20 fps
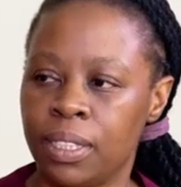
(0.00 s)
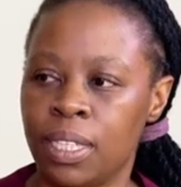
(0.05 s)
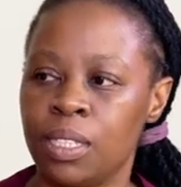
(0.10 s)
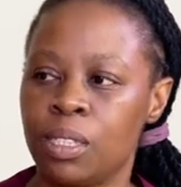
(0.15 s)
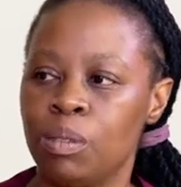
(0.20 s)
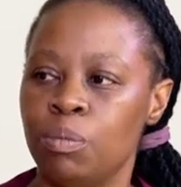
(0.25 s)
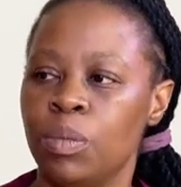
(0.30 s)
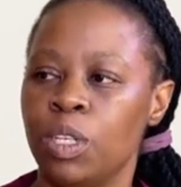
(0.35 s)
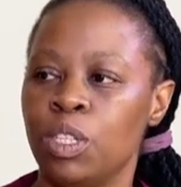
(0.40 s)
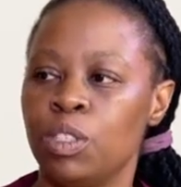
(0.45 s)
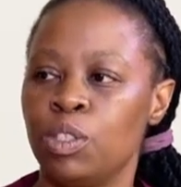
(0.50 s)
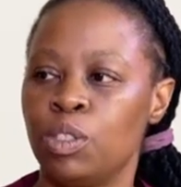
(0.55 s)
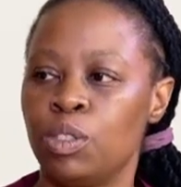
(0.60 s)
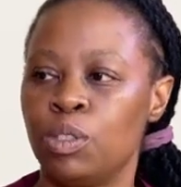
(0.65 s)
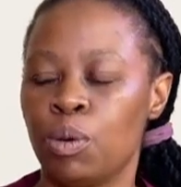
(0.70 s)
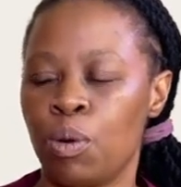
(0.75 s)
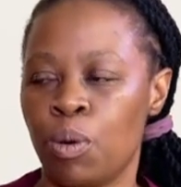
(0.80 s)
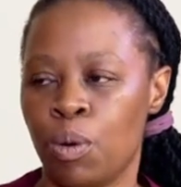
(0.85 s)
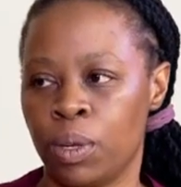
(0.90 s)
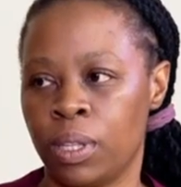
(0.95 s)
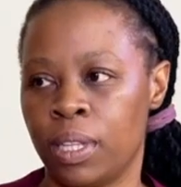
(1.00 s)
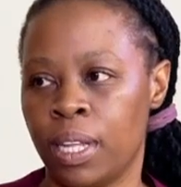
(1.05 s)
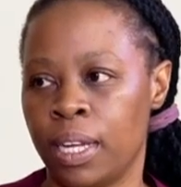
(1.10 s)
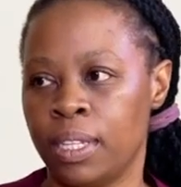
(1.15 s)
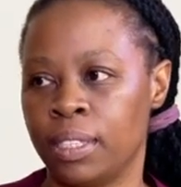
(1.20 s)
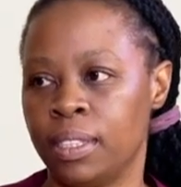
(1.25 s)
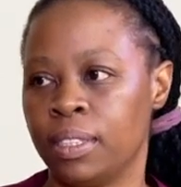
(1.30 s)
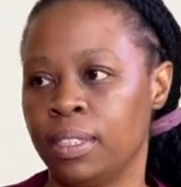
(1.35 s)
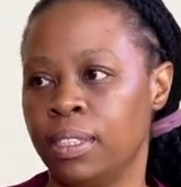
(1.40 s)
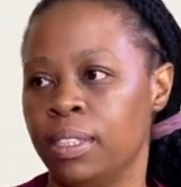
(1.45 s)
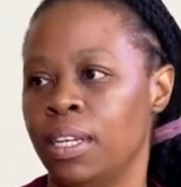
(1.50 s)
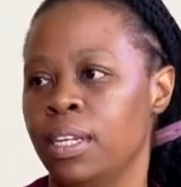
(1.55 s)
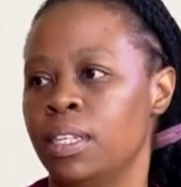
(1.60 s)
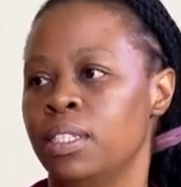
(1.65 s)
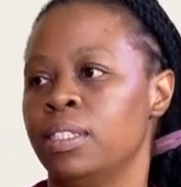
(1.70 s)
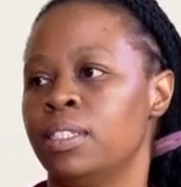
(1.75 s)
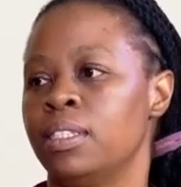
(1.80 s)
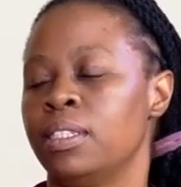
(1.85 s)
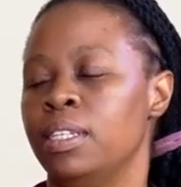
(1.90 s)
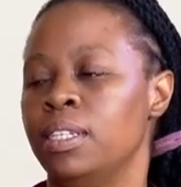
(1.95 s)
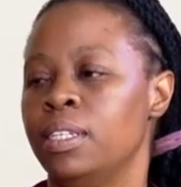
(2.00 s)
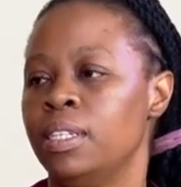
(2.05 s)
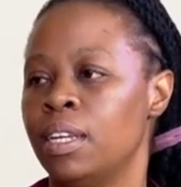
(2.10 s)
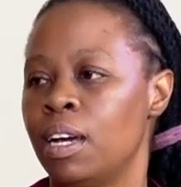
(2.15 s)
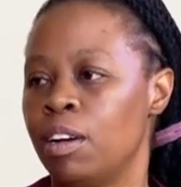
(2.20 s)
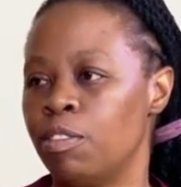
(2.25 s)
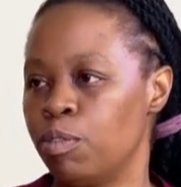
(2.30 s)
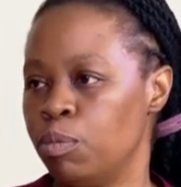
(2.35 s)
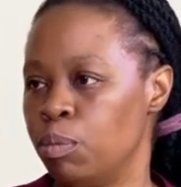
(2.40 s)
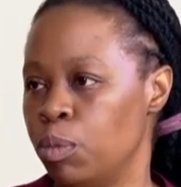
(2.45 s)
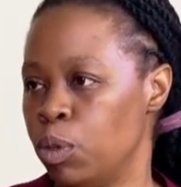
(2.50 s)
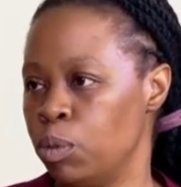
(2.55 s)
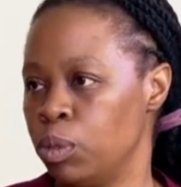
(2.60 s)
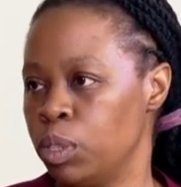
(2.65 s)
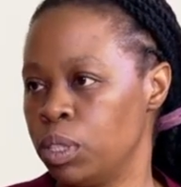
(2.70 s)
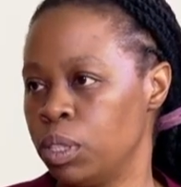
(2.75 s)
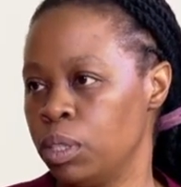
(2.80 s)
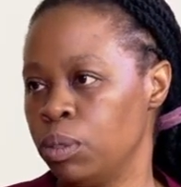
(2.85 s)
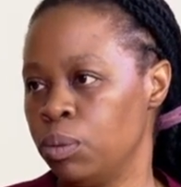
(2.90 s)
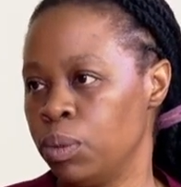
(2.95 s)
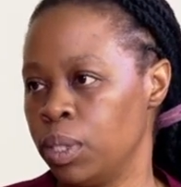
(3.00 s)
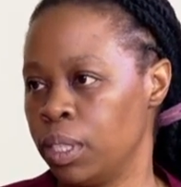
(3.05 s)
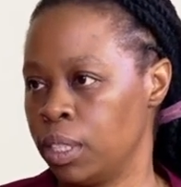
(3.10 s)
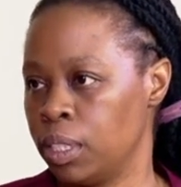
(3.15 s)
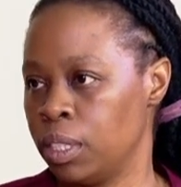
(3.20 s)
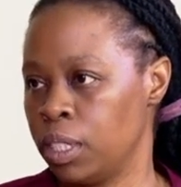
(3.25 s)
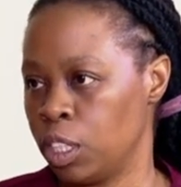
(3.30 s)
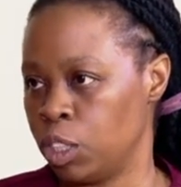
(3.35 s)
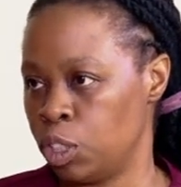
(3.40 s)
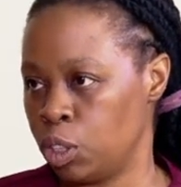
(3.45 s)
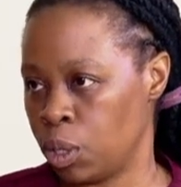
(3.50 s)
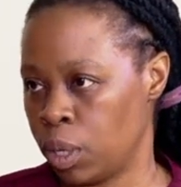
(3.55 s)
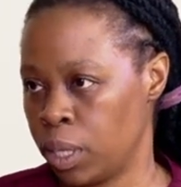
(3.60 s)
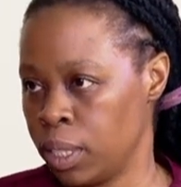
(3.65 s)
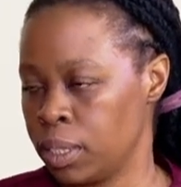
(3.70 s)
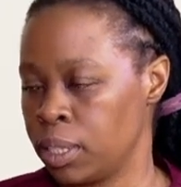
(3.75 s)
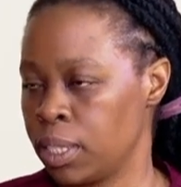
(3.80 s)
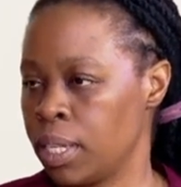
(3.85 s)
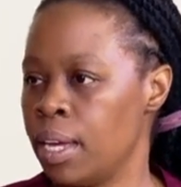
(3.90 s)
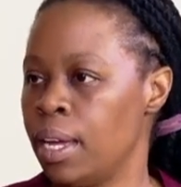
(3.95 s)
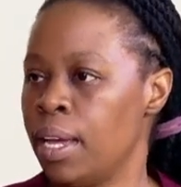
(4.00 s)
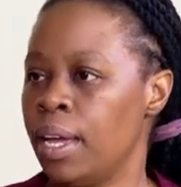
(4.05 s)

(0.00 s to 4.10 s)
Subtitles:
just makes sure that there's enough motion within a joint.